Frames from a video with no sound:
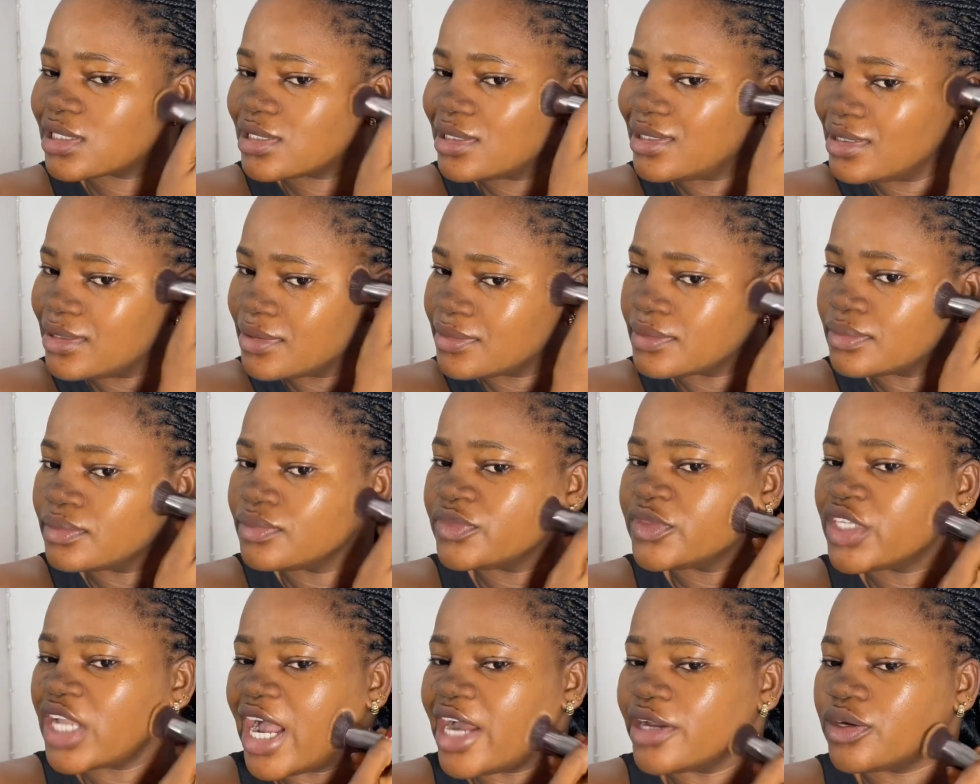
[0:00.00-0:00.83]
in.
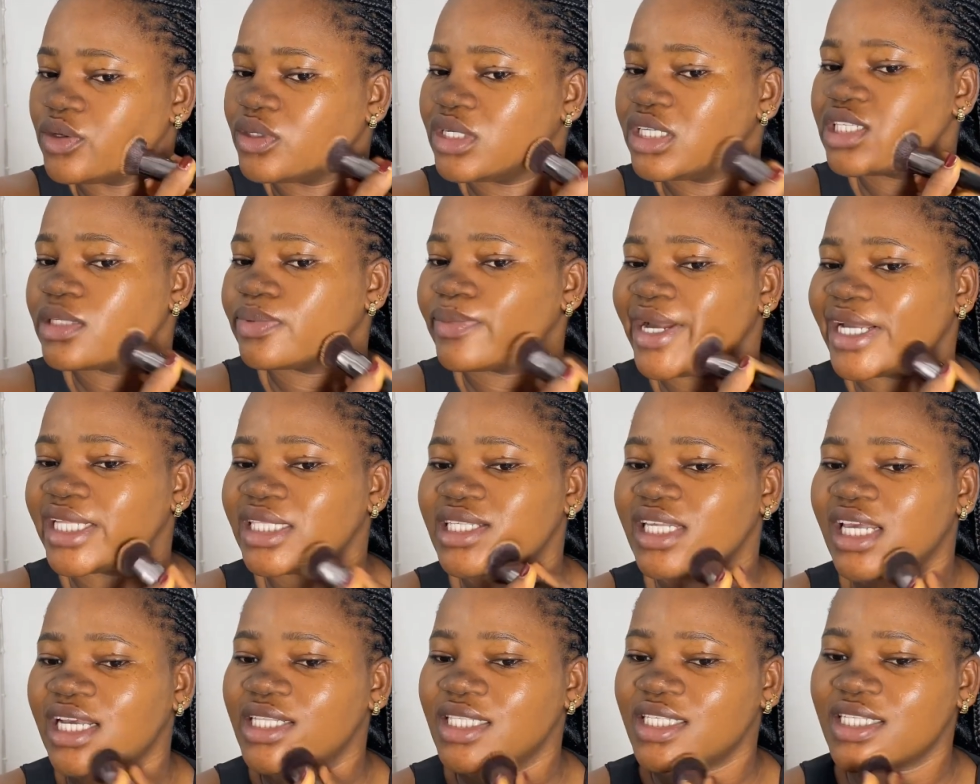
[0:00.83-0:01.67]
I know this might
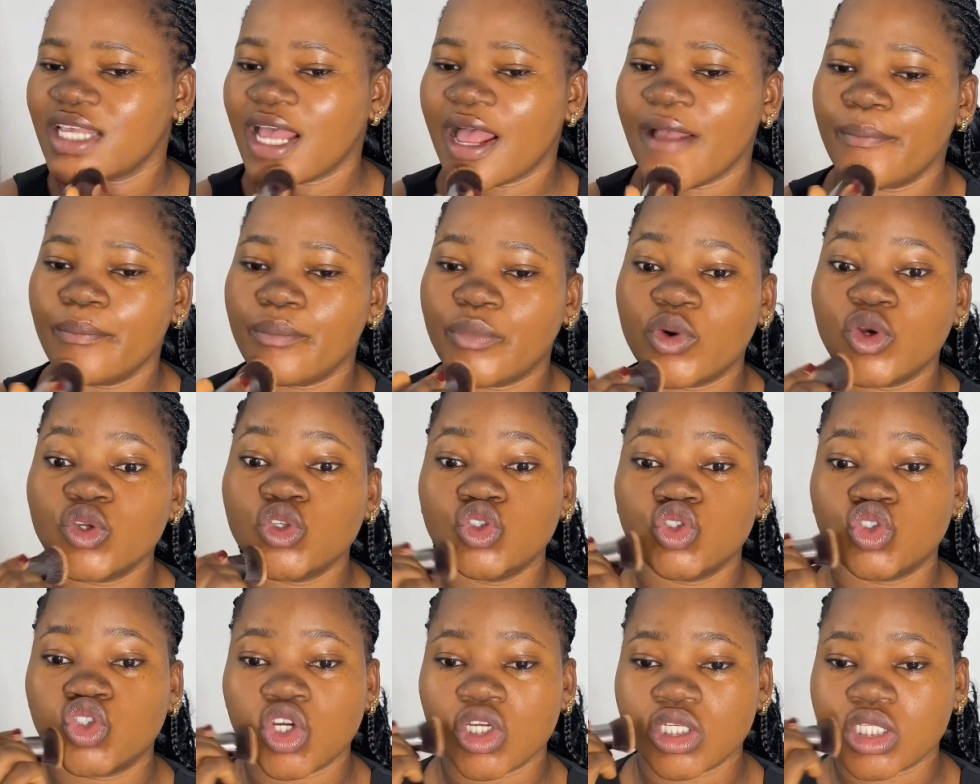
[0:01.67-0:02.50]
take time, but
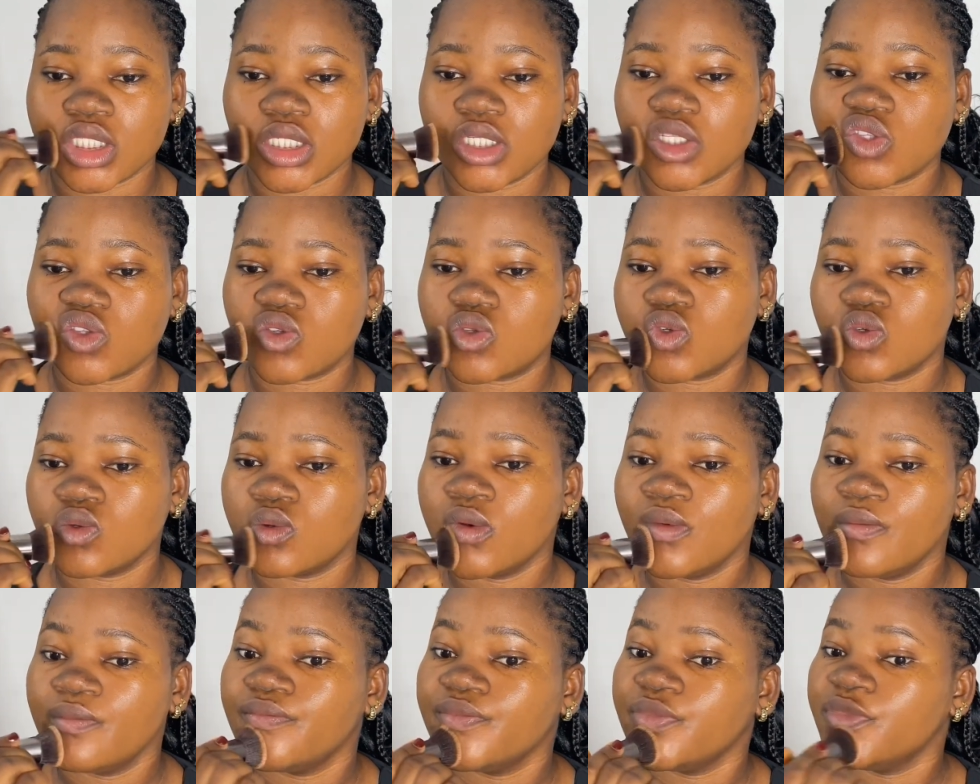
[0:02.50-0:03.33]
you just need to
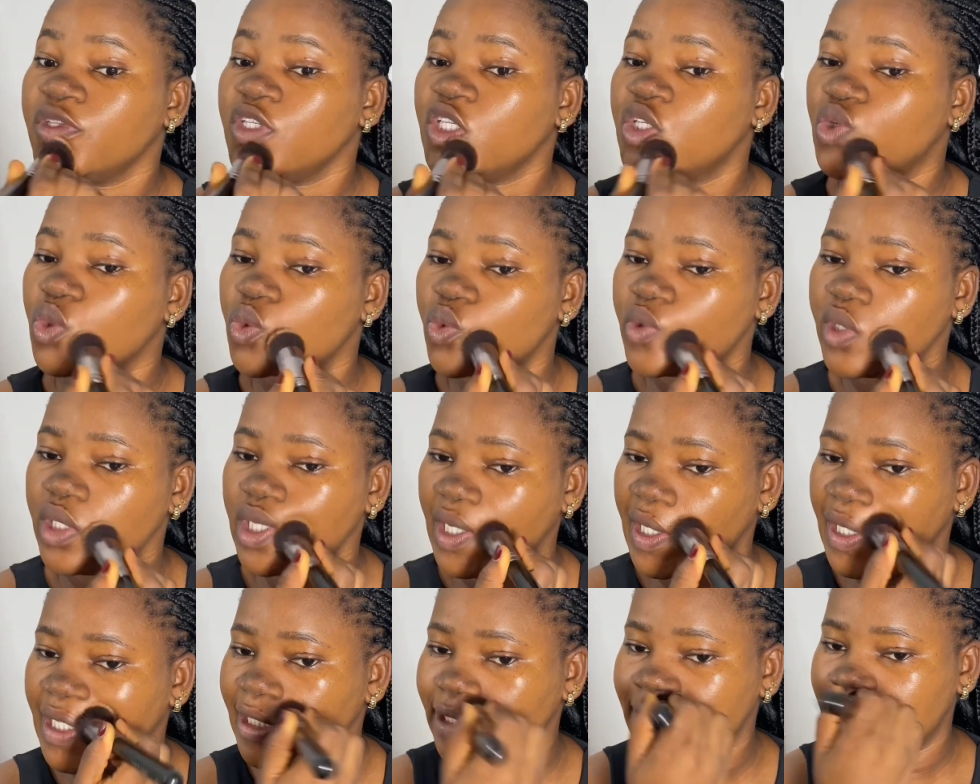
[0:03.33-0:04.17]
do
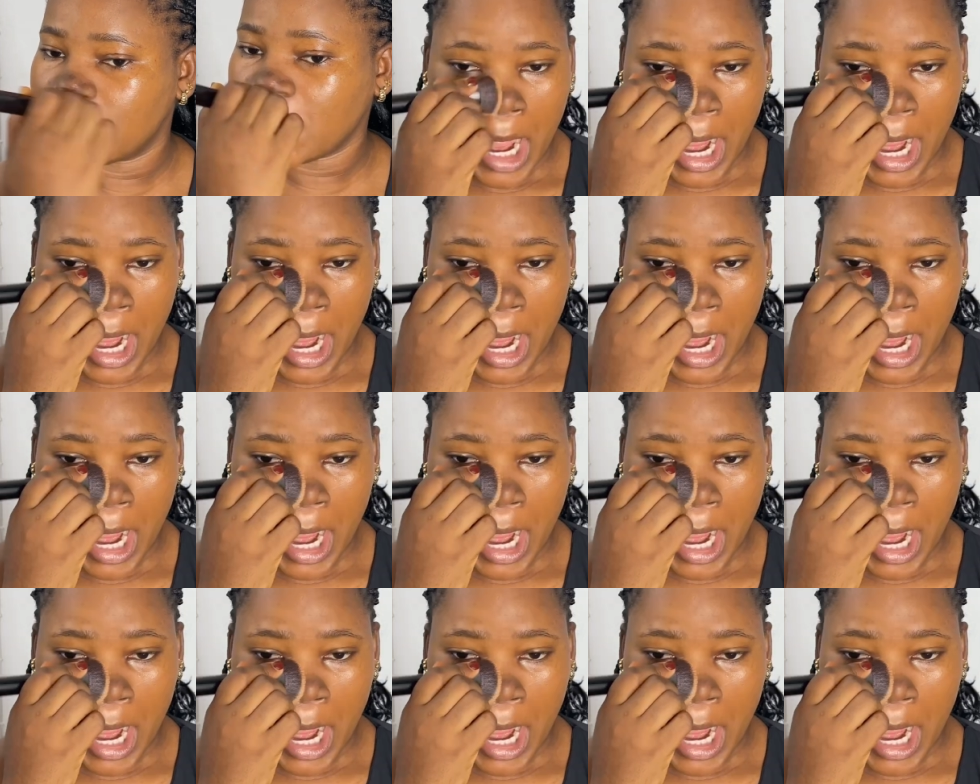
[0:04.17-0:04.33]
it.